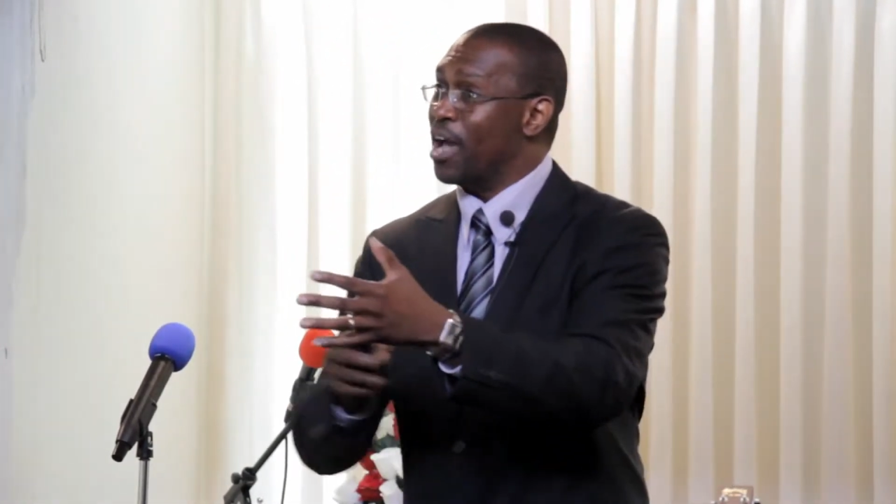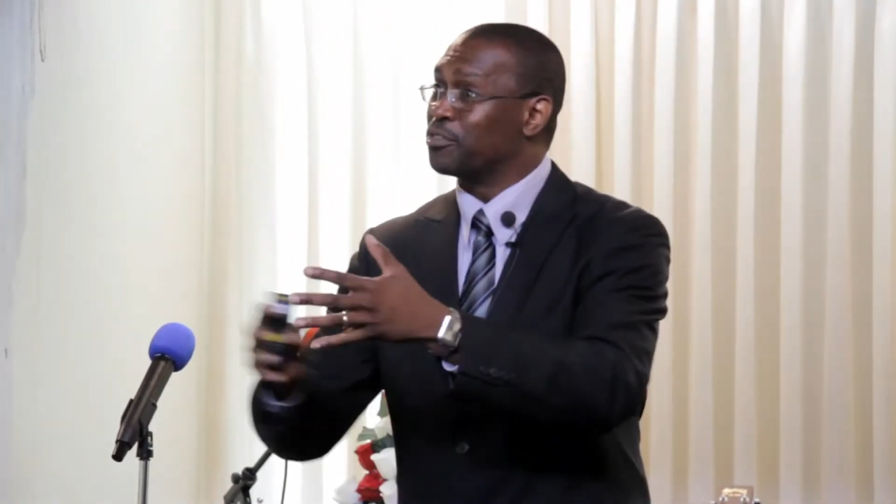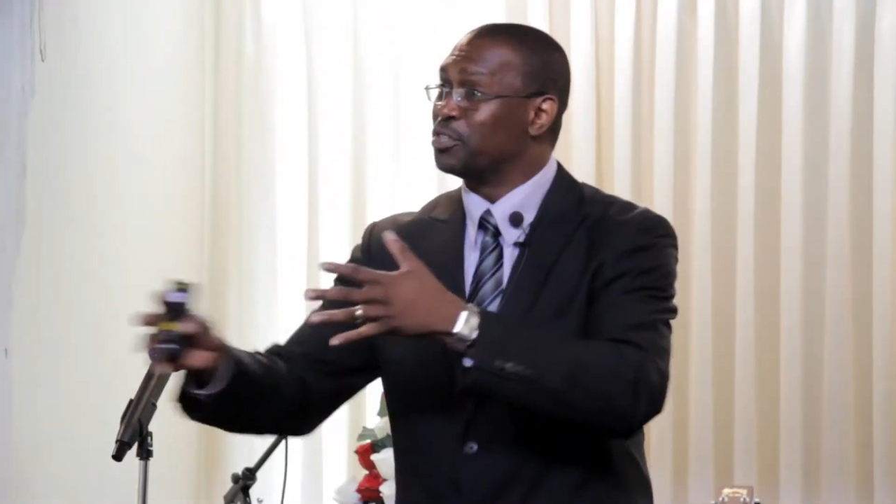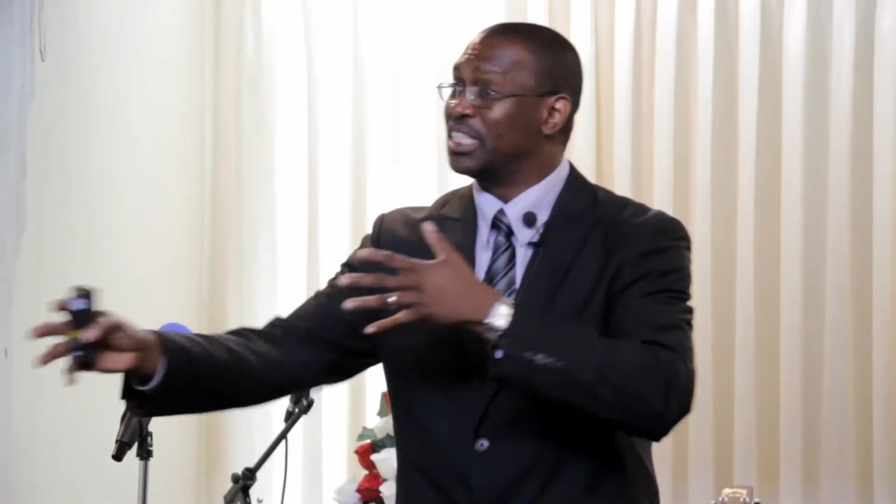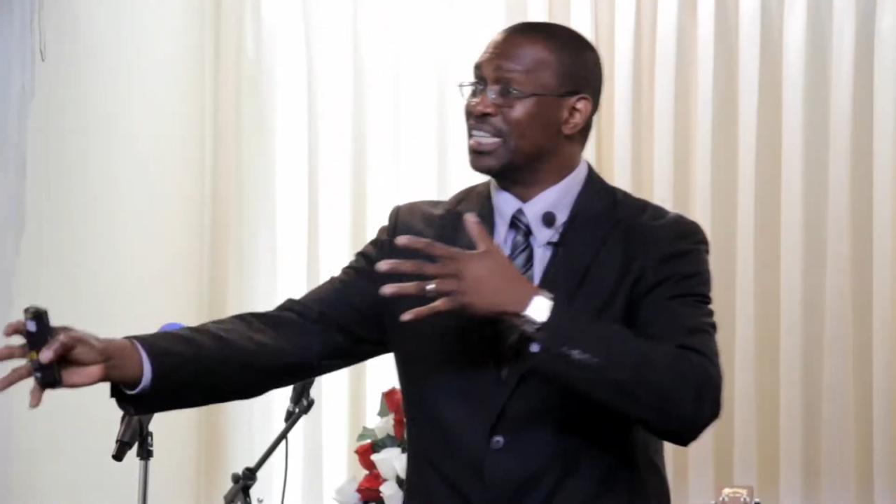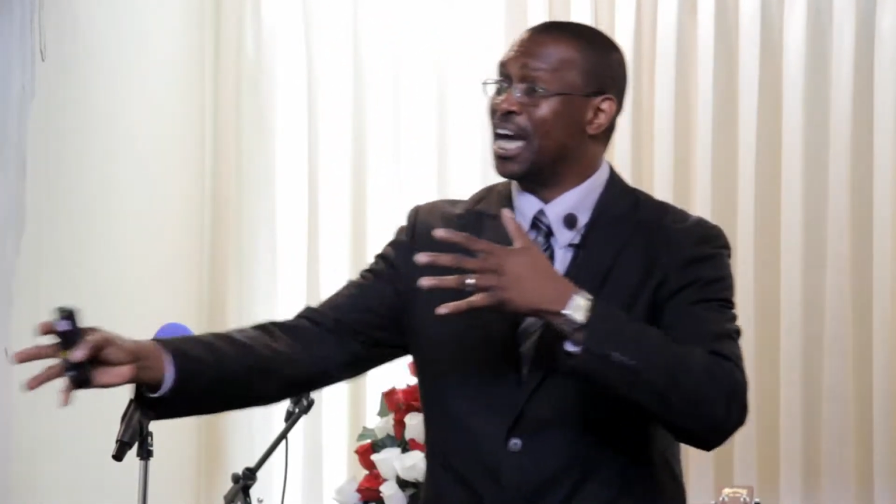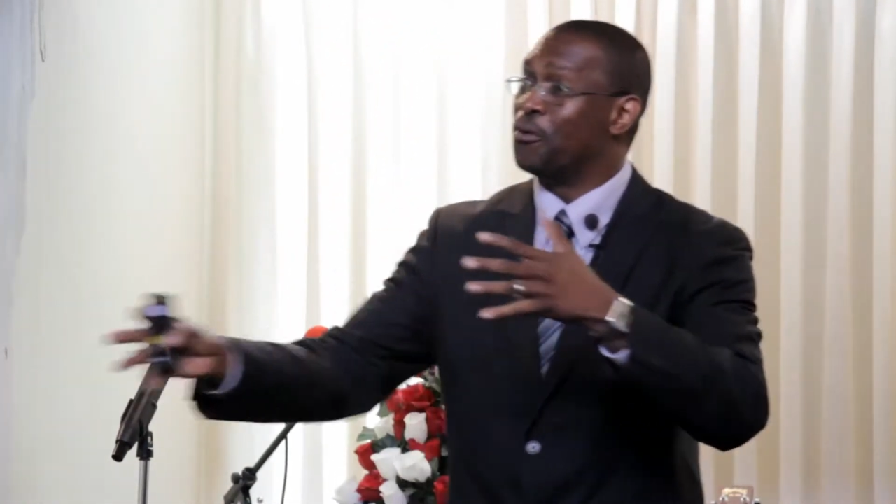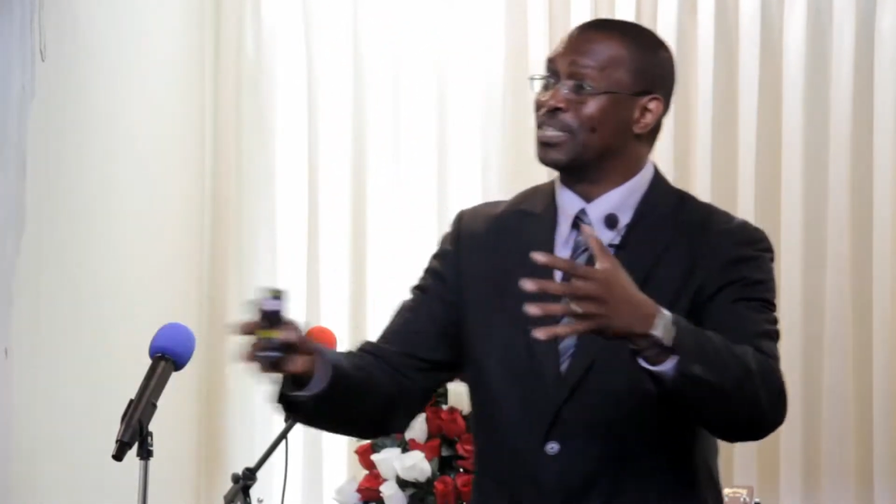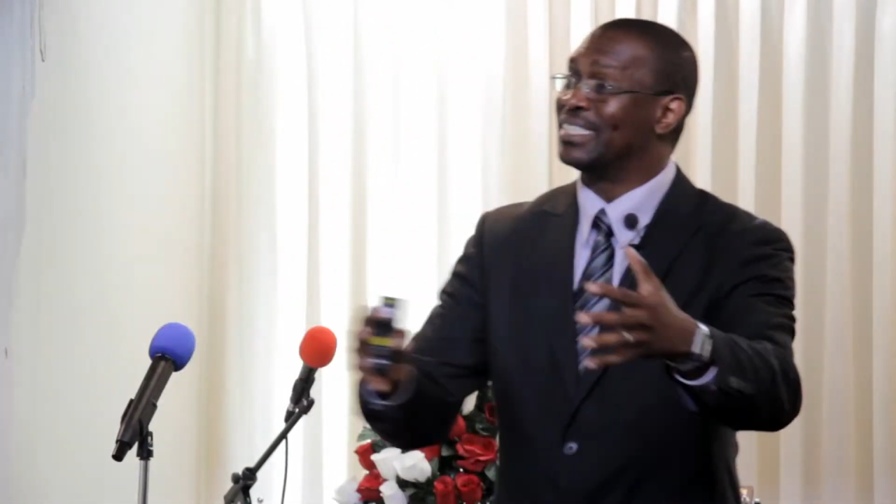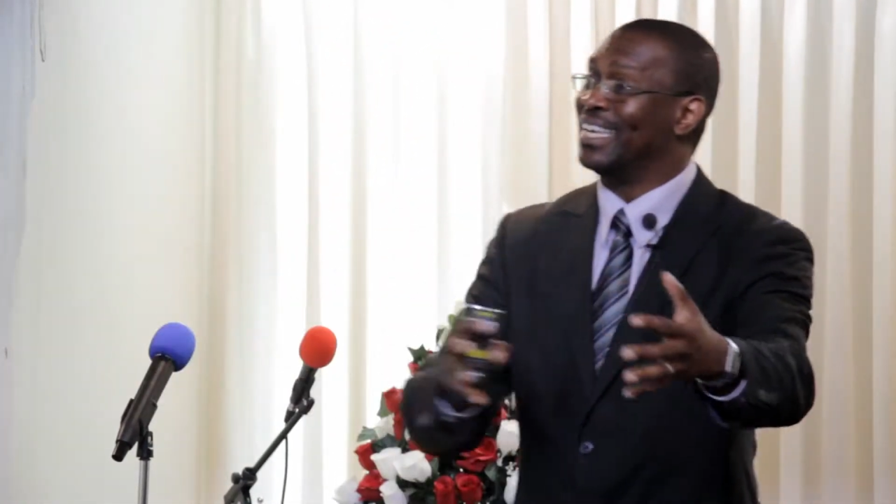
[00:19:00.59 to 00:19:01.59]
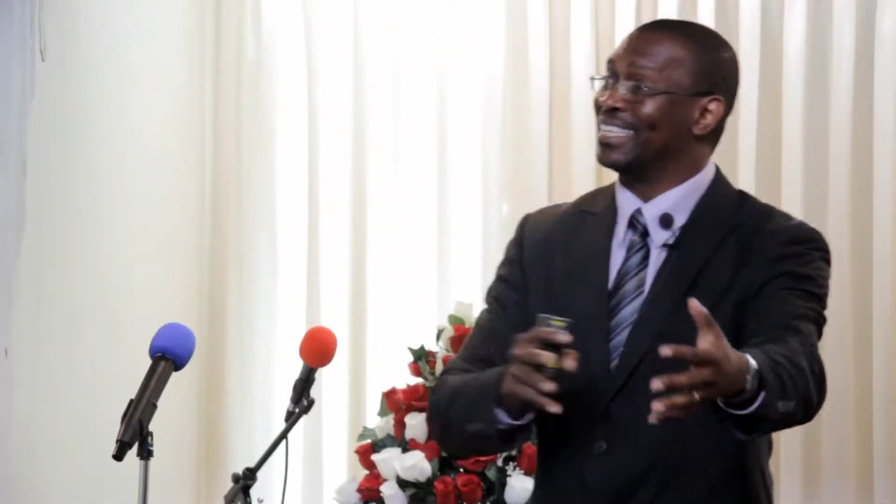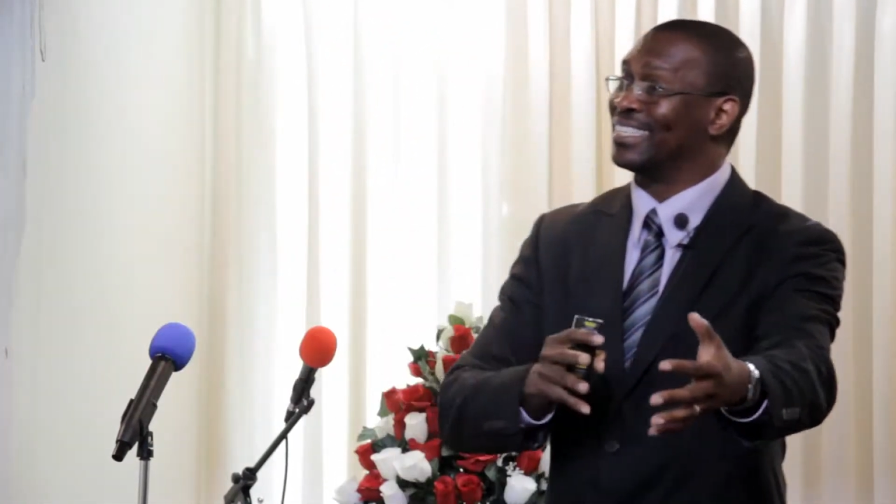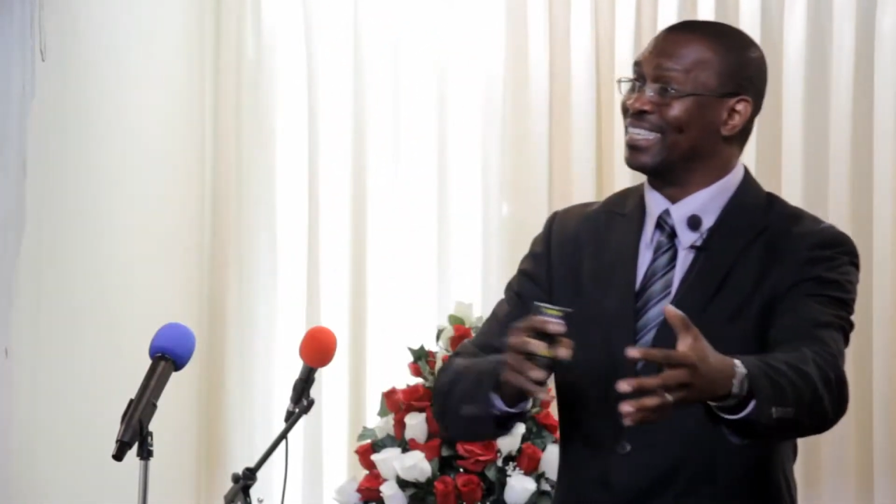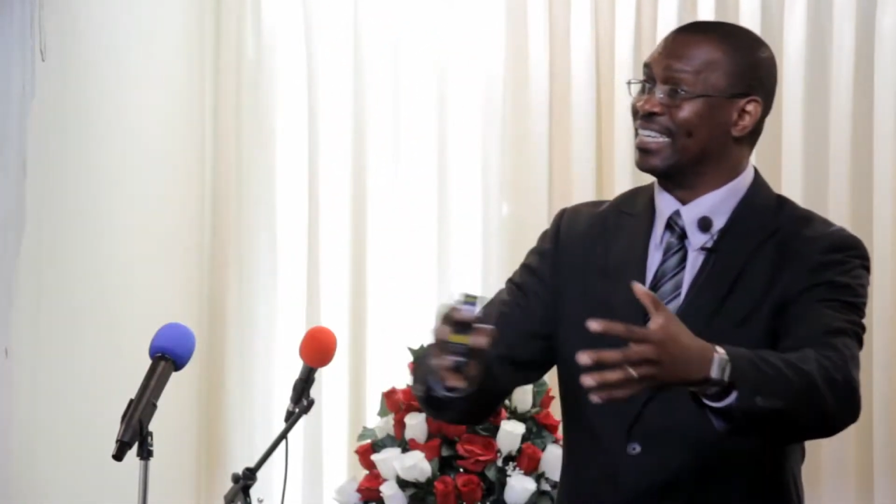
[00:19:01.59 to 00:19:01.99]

have to change how we sit.